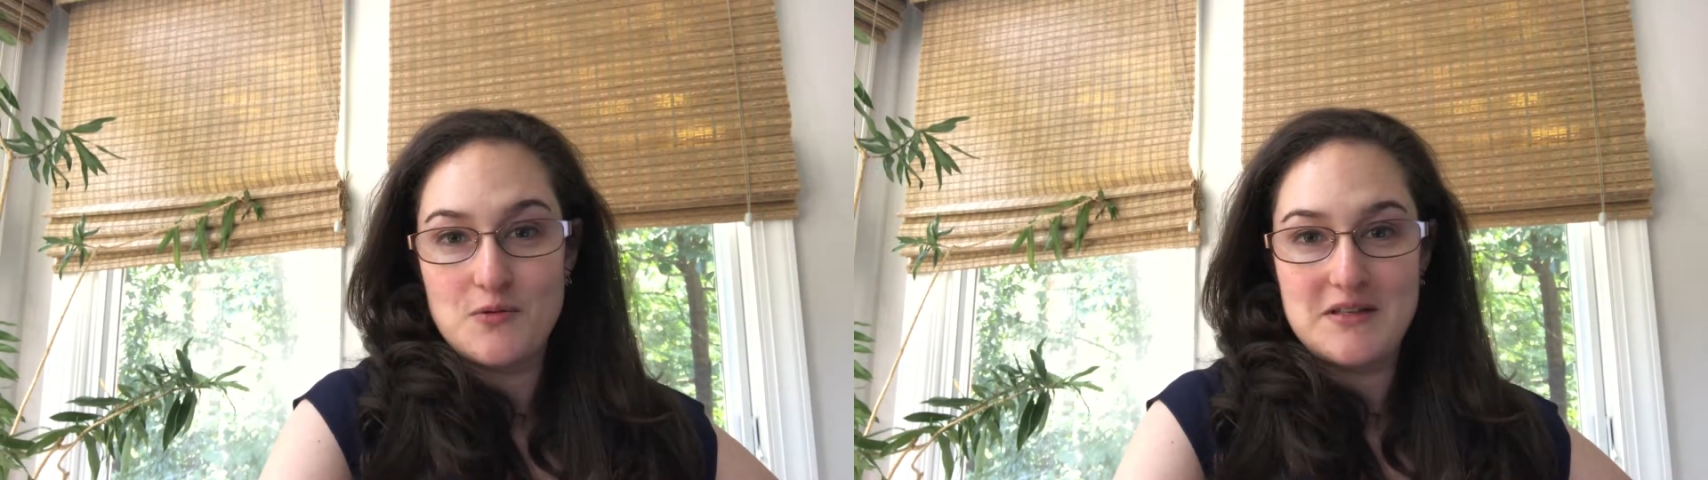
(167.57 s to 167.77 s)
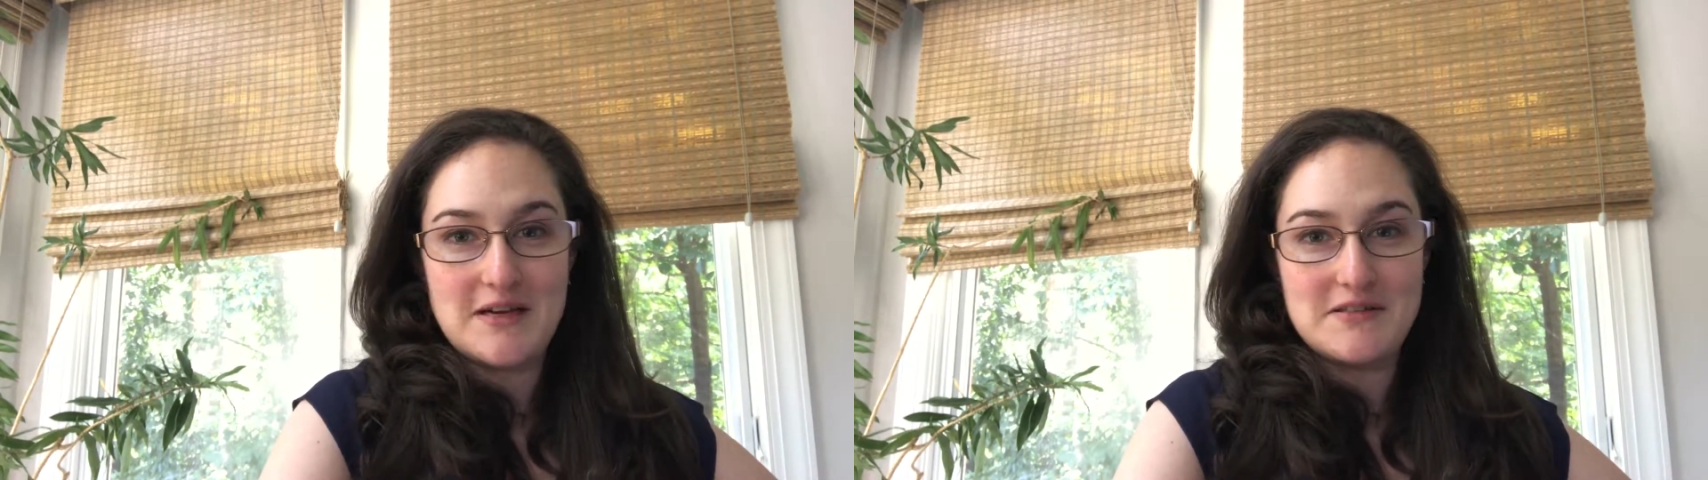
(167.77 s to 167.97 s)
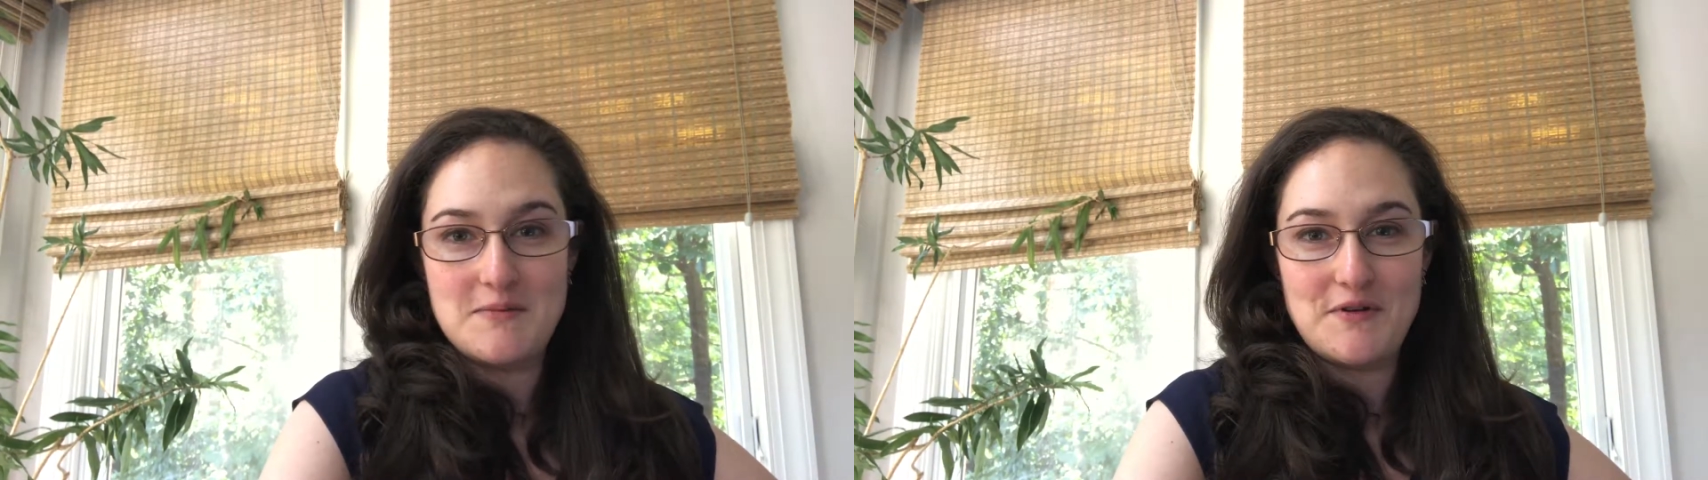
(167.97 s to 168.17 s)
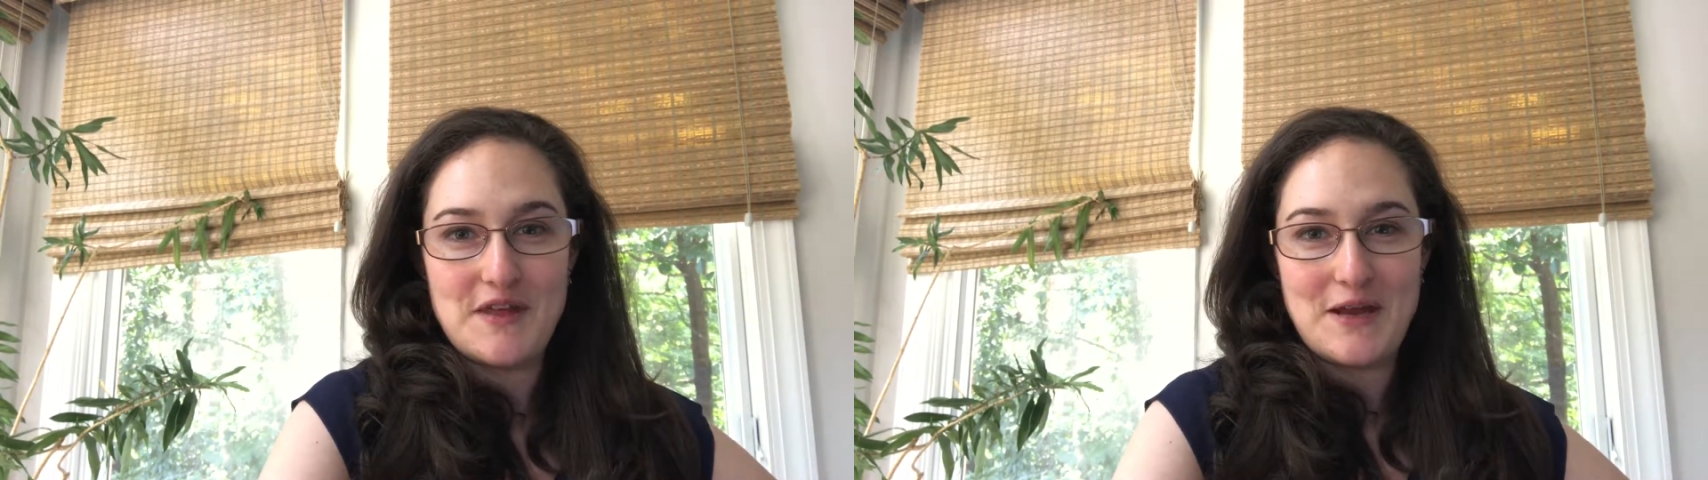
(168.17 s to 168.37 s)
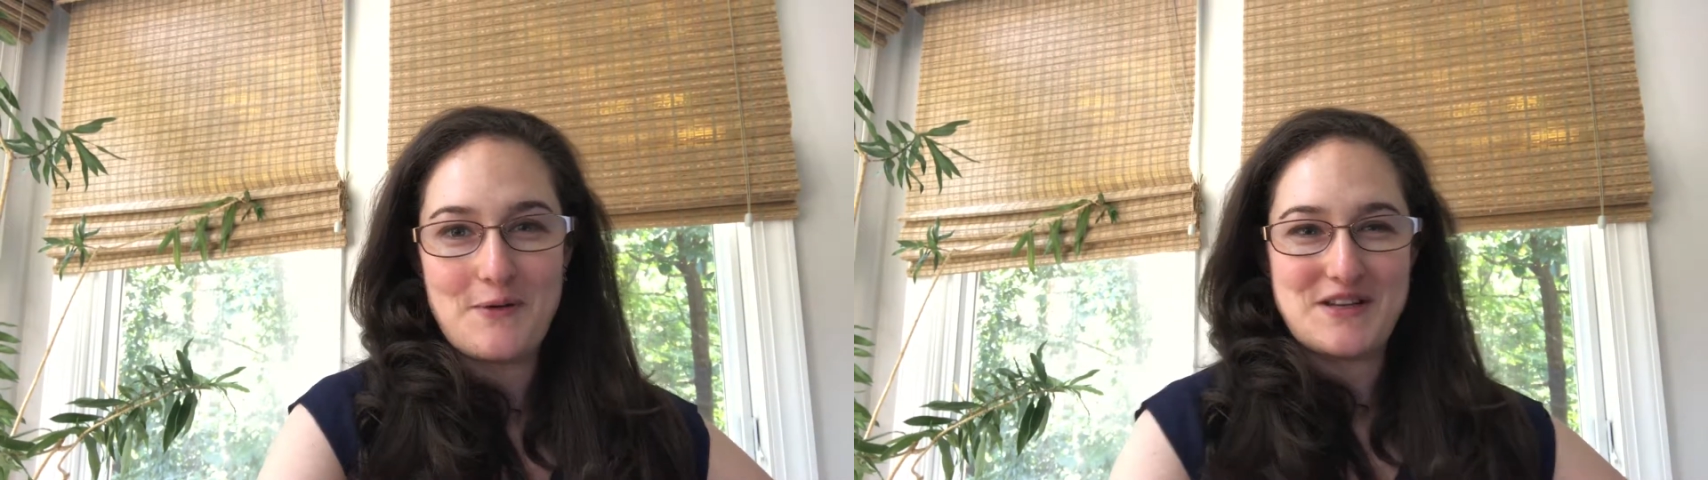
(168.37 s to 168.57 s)
to reach out to me
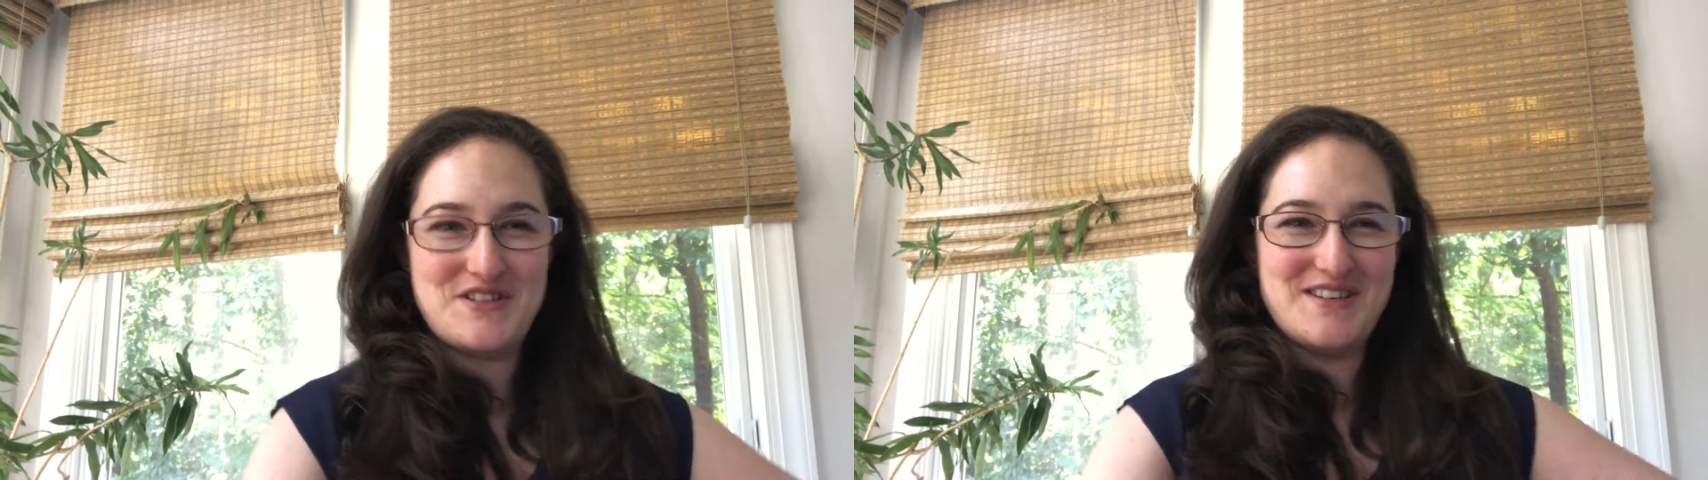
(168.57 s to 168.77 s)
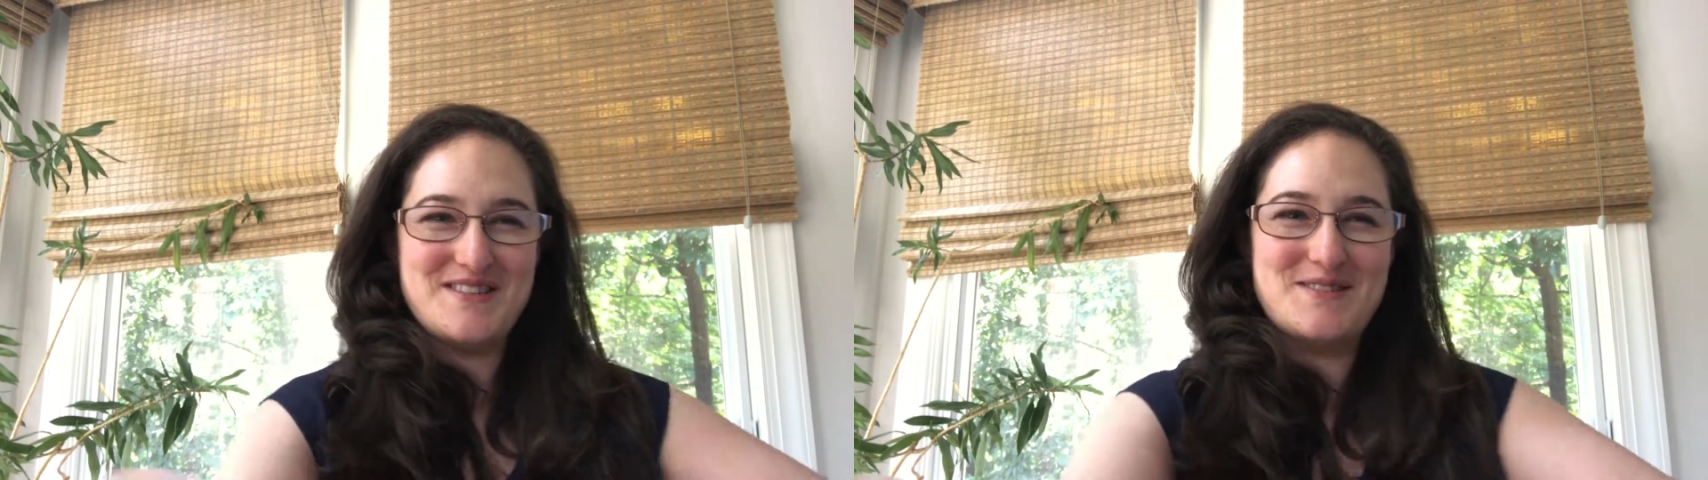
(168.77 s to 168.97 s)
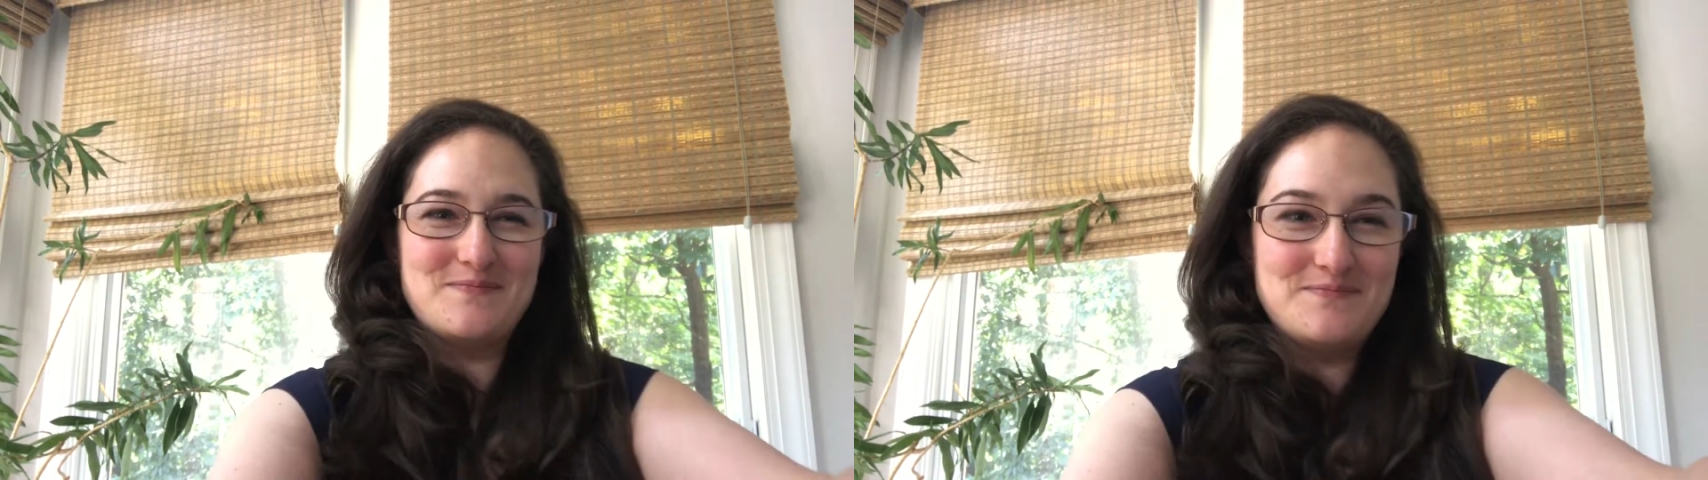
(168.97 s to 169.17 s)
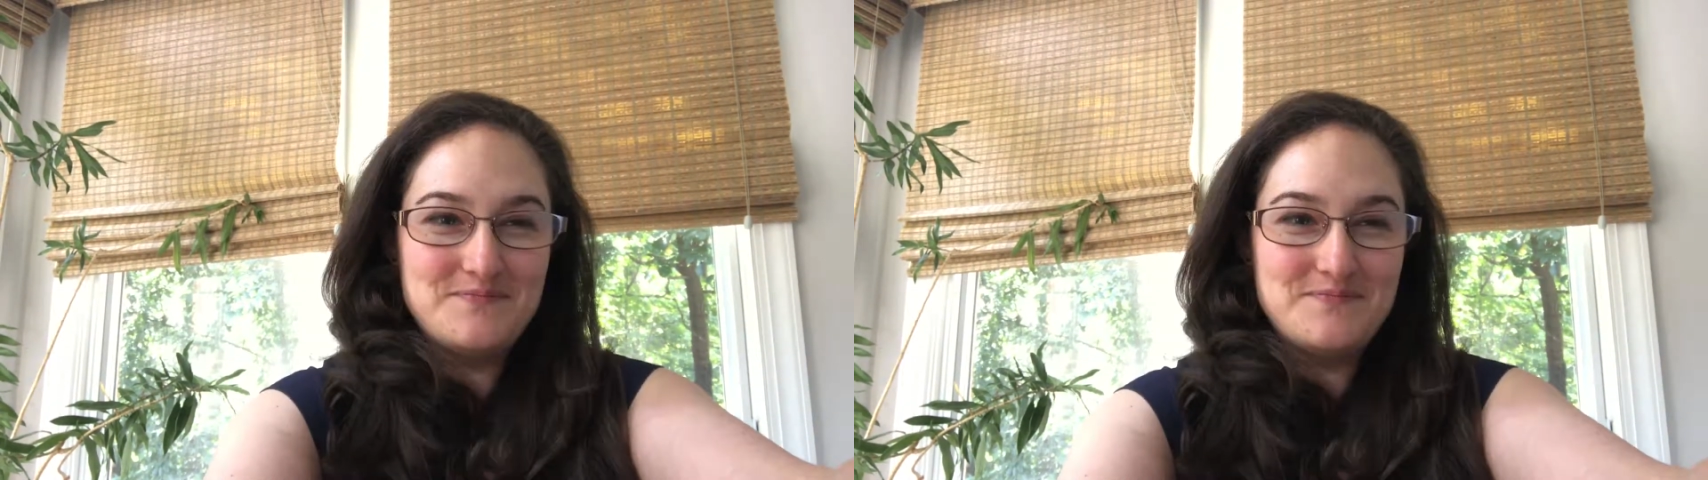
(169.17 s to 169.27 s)
with any questions.